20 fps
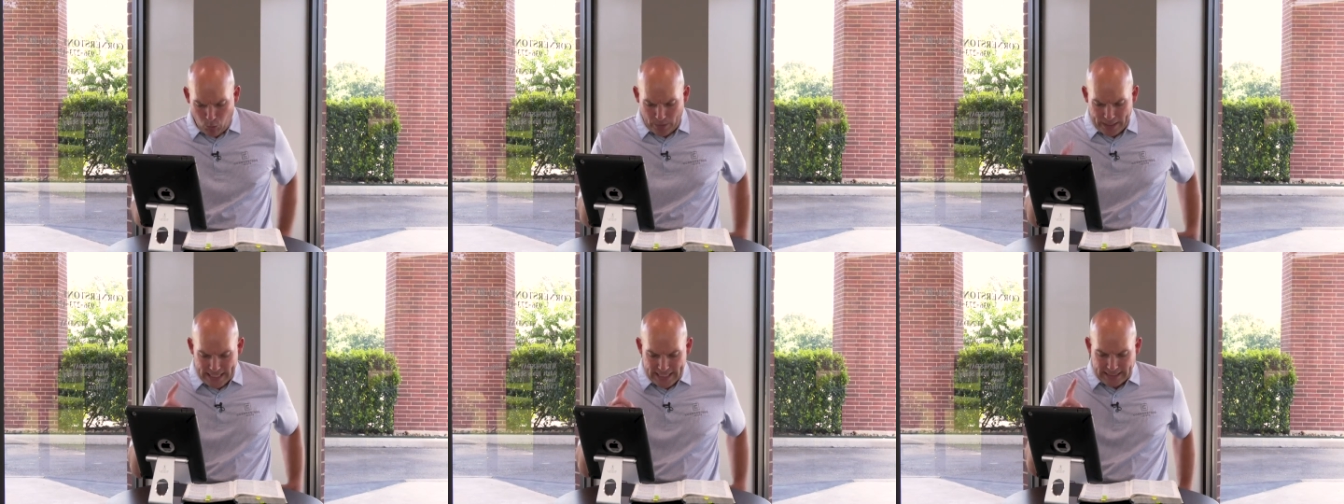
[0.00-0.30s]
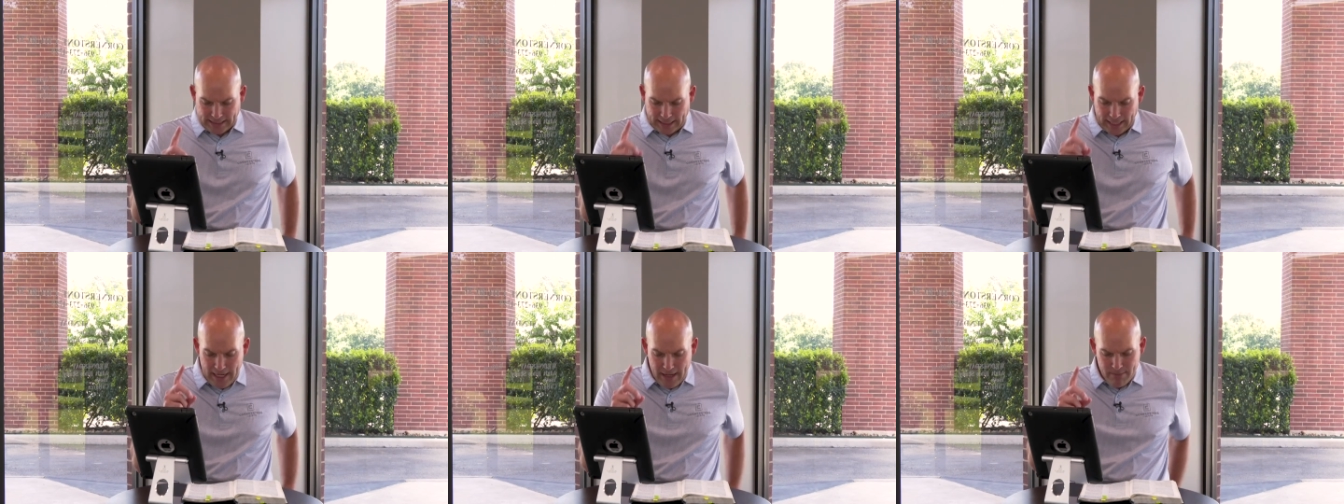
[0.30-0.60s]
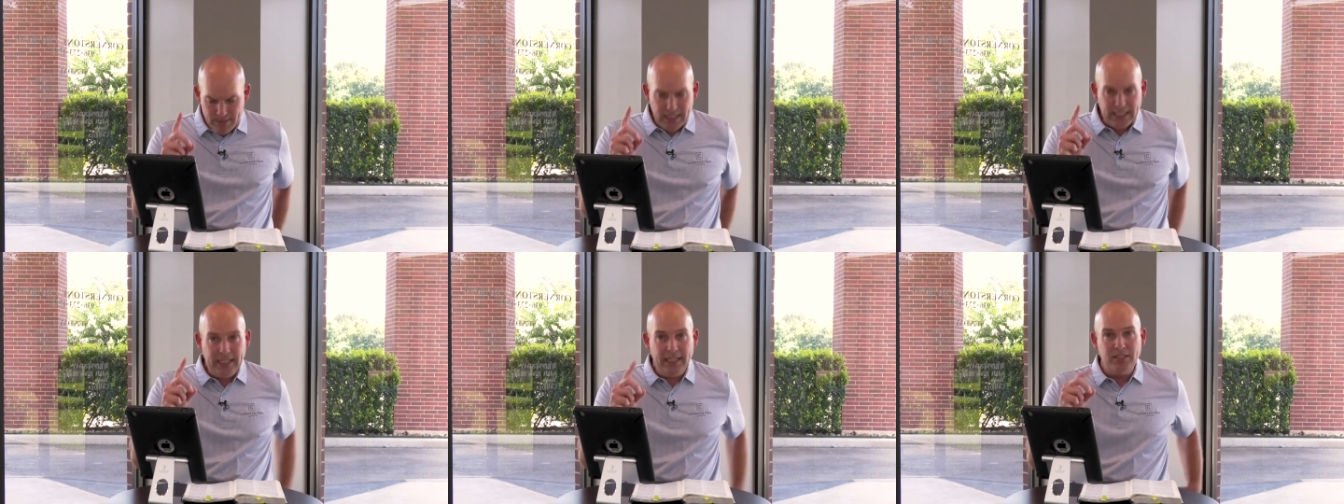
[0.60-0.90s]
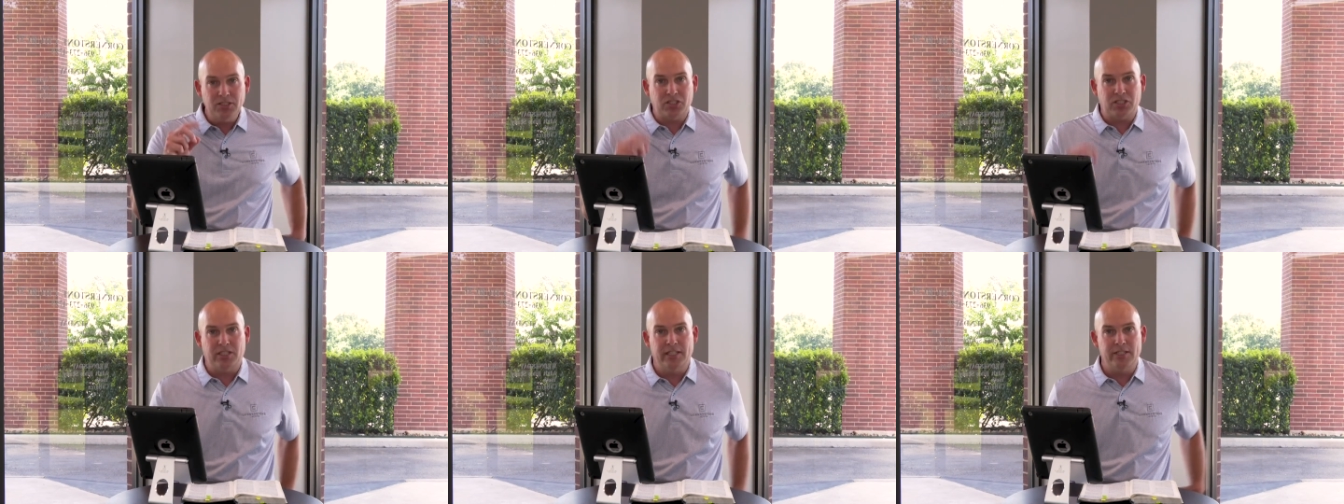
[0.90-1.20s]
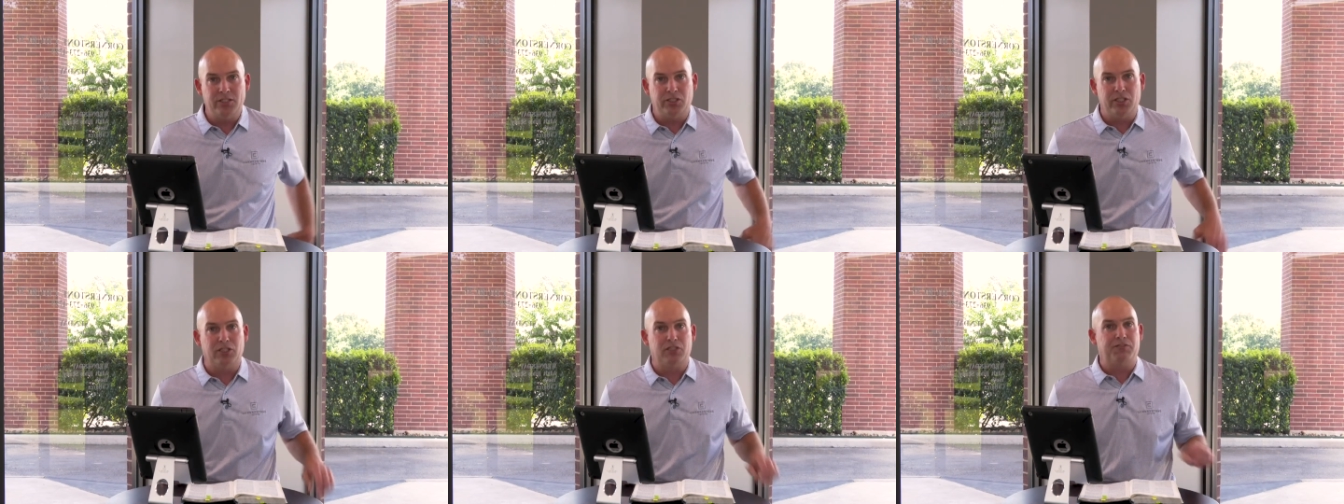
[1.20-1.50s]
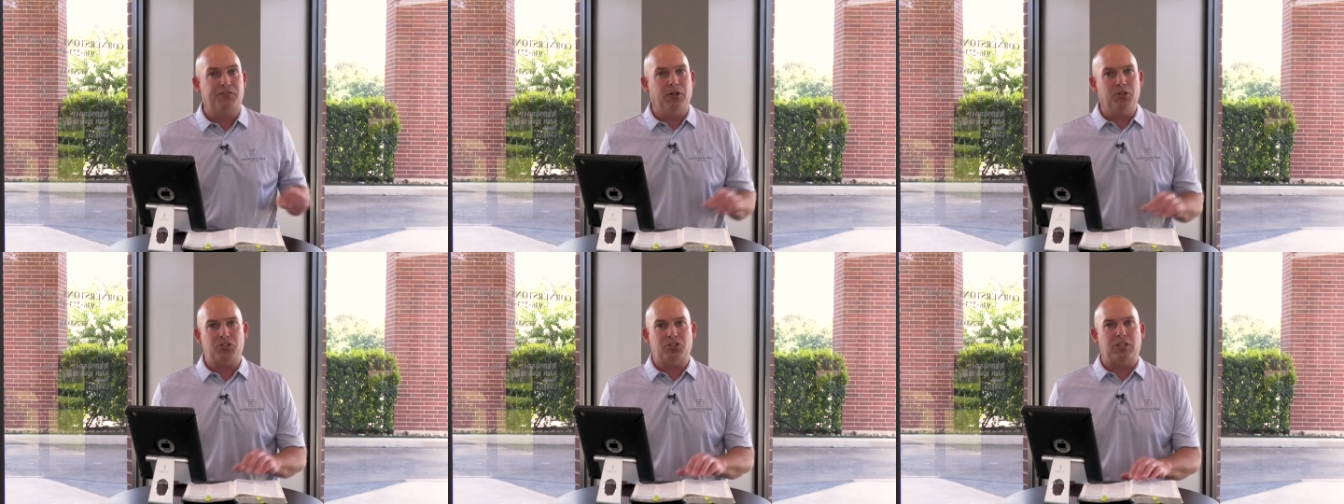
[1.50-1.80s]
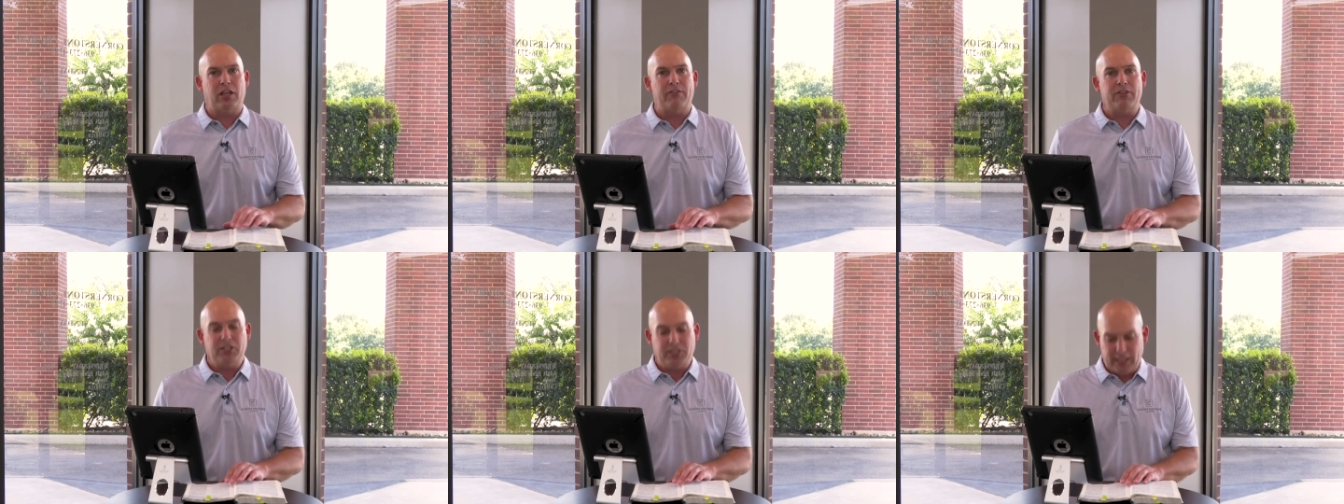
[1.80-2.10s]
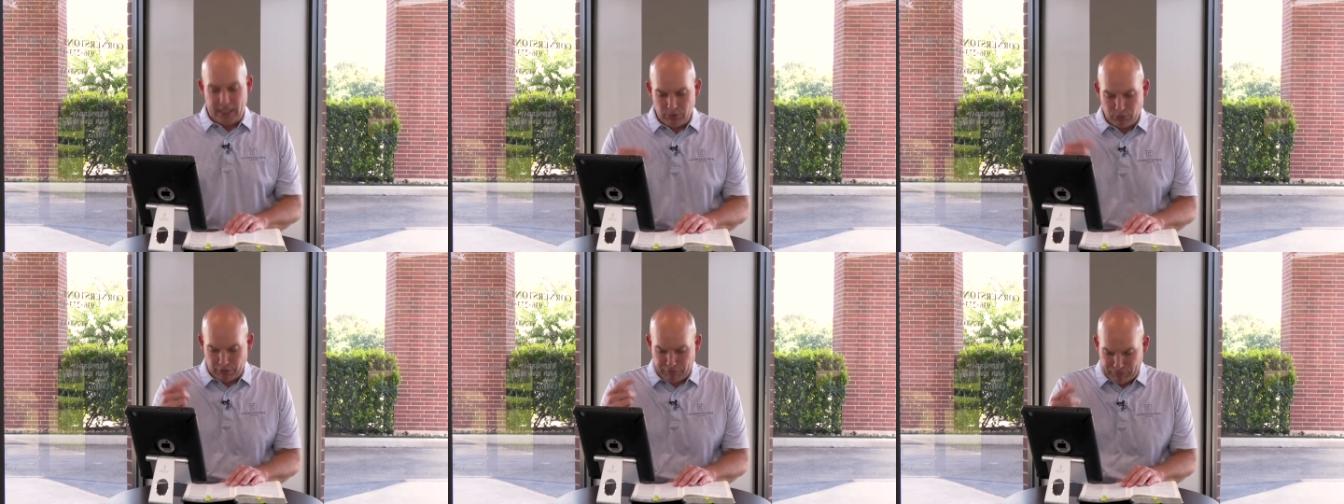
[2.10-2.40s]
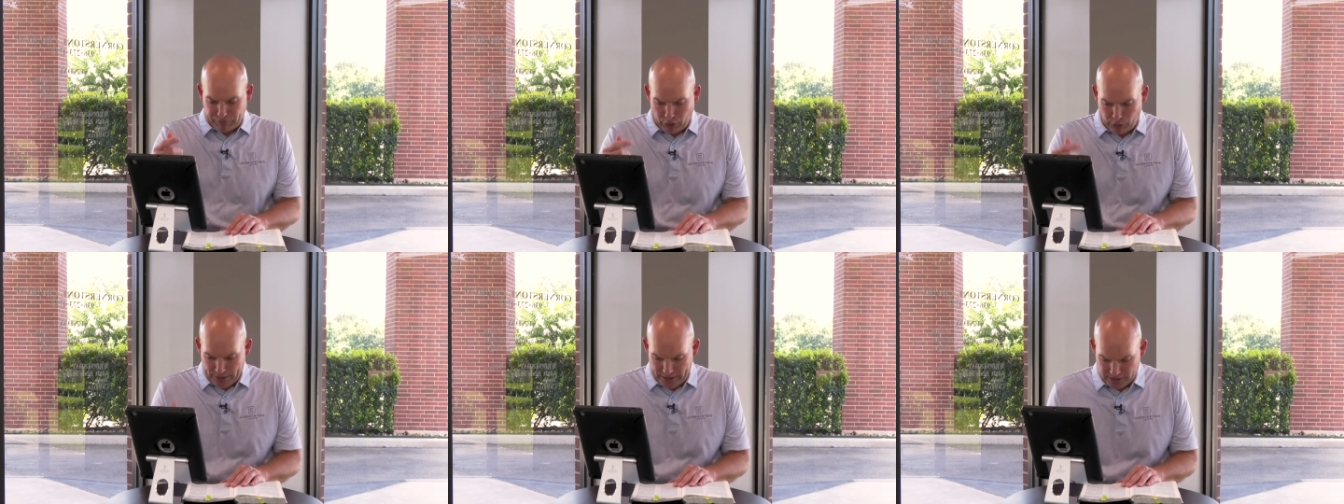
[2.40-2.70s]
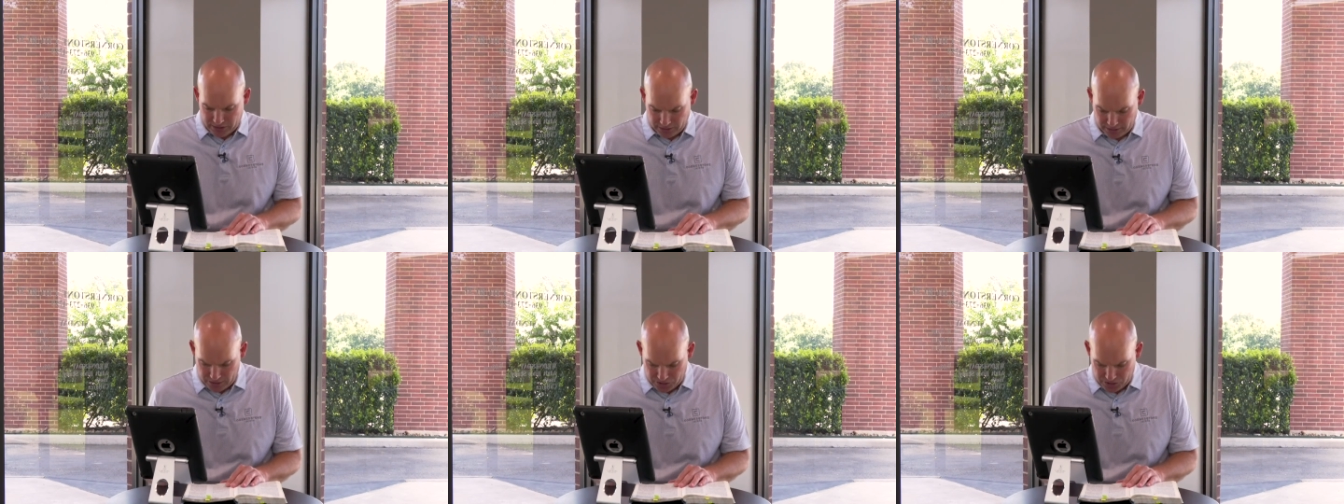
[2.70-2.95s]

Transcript: When he came to his senses, verse 17, referring to